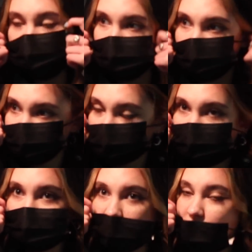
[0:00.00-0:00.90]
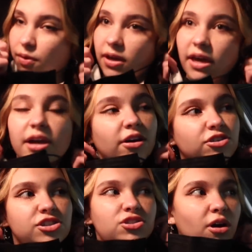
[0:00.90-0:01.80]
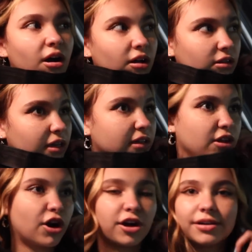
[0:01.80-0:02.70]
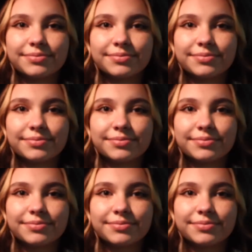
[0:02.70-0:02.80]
Thoughts on me doing a grocery store haul in the dark.